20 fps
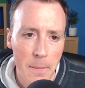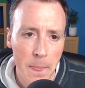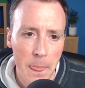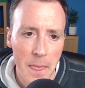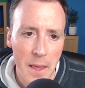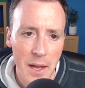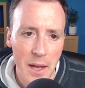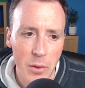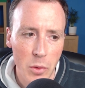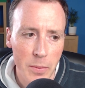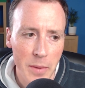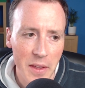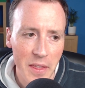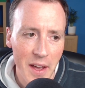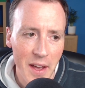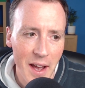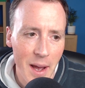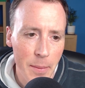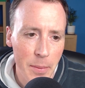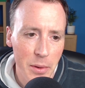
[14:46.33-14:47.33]
make
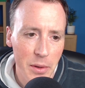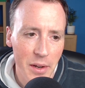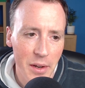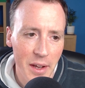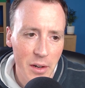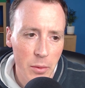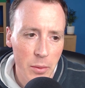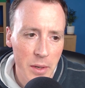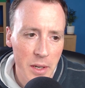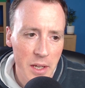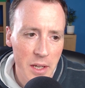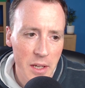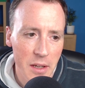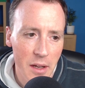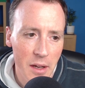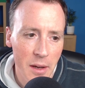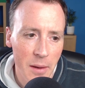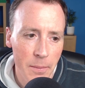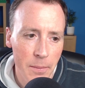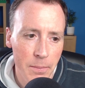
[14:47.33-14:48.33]
that happen? How do we
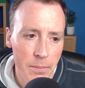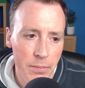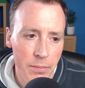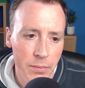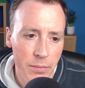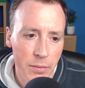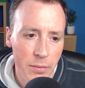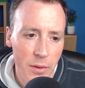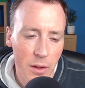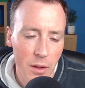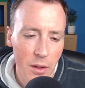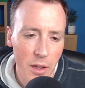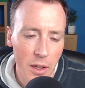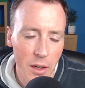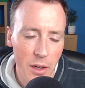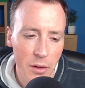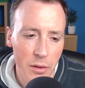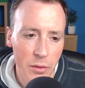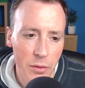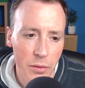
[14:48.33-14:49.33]

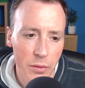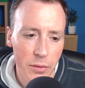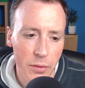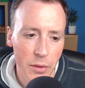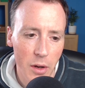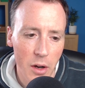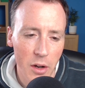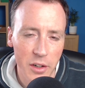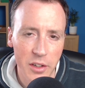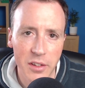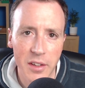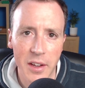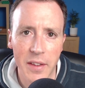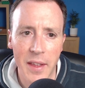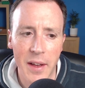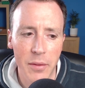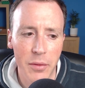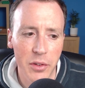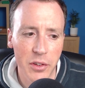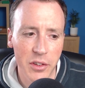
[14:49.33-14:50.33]
kind of architect
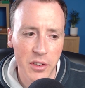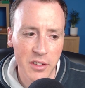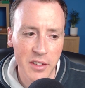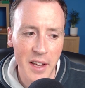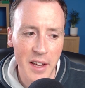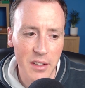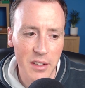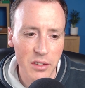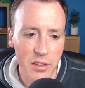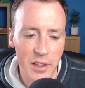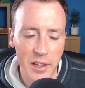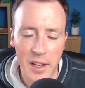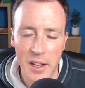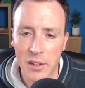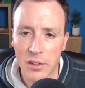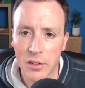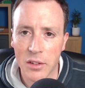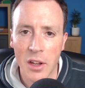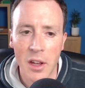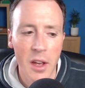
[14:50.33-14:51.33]
that for success, I
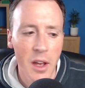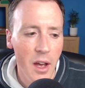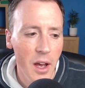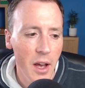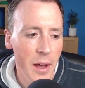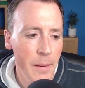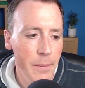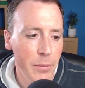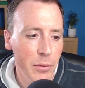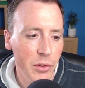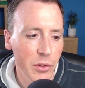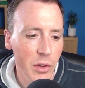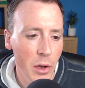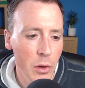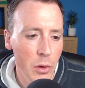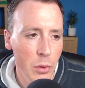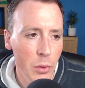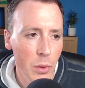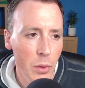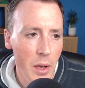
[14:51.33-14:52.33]
guess?
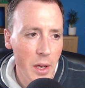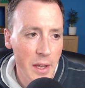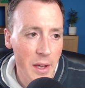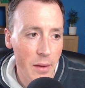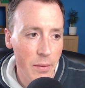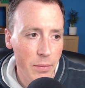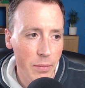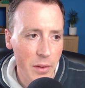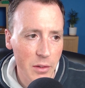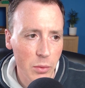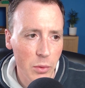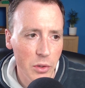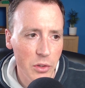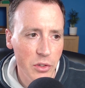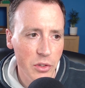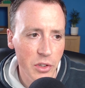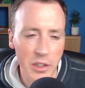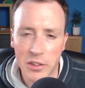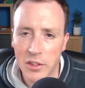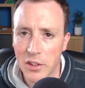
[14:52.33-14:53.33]
So yeah, that's
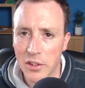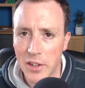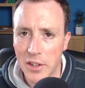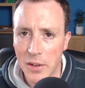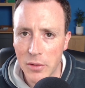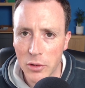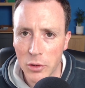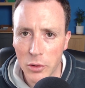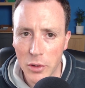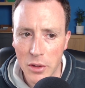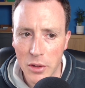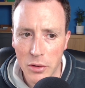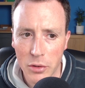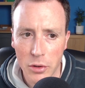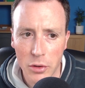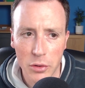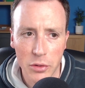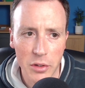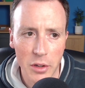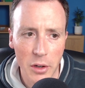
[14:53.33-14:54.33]
what Jason and Steve are talking
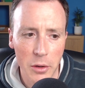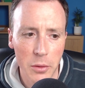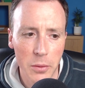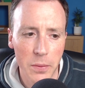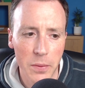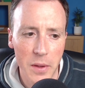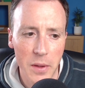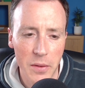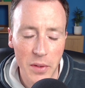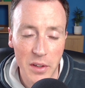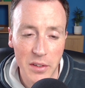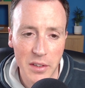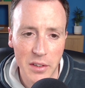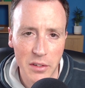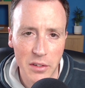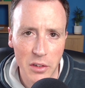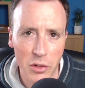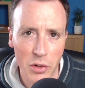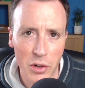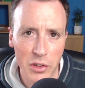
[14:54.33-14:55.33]
through. So if that
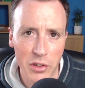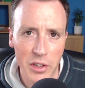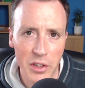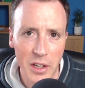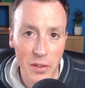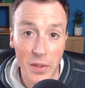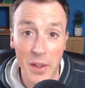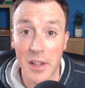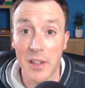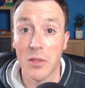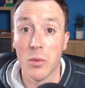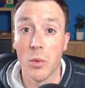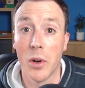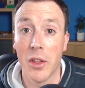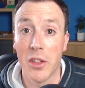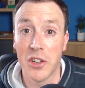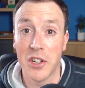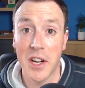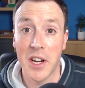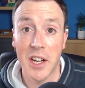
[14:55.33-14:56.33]
sounds interesting, if that is one
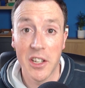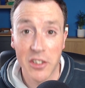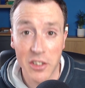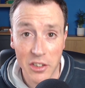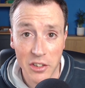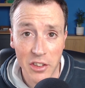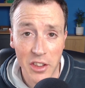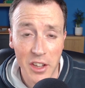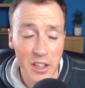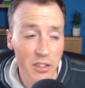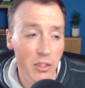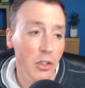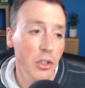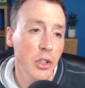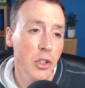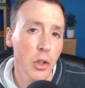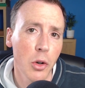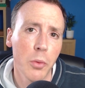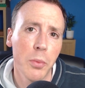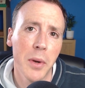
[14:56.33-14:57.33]
of the challenges that is on
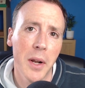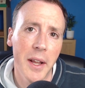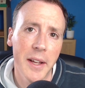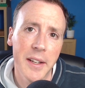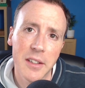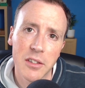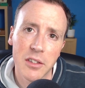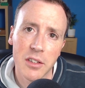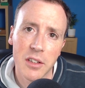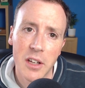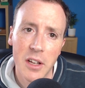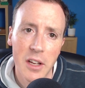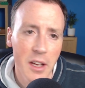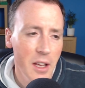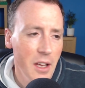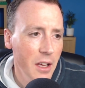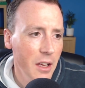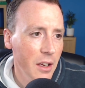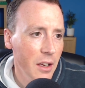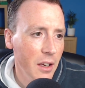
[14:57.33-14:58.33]
your plate
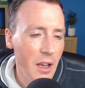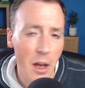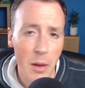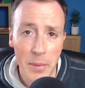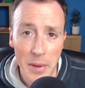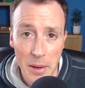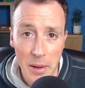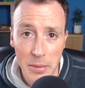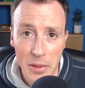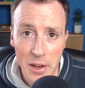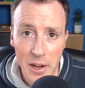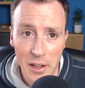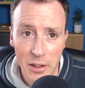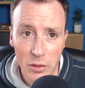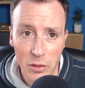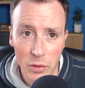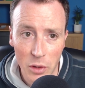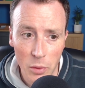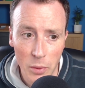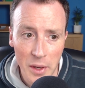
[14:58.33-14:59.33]
coming up in the
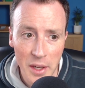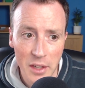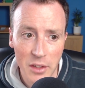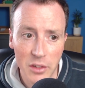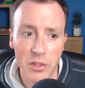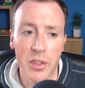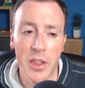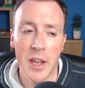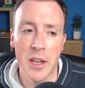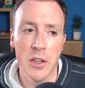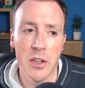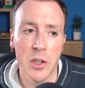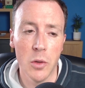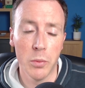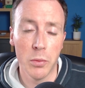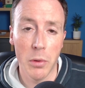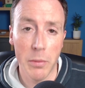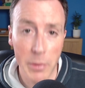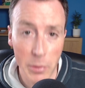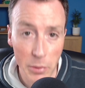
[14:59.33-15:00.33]
next few weeks, then you'll
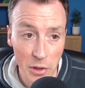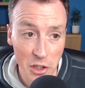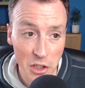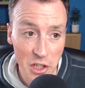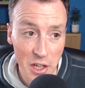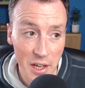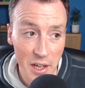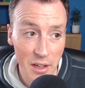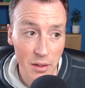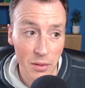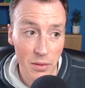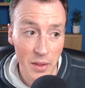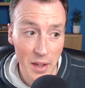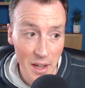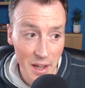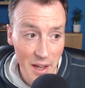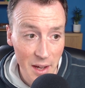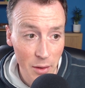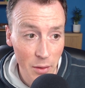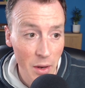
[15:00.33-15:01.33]
probably want to check
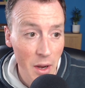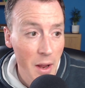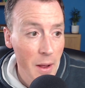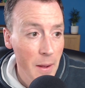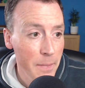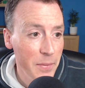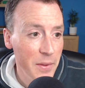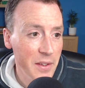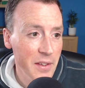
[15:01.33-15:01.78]
that out. It's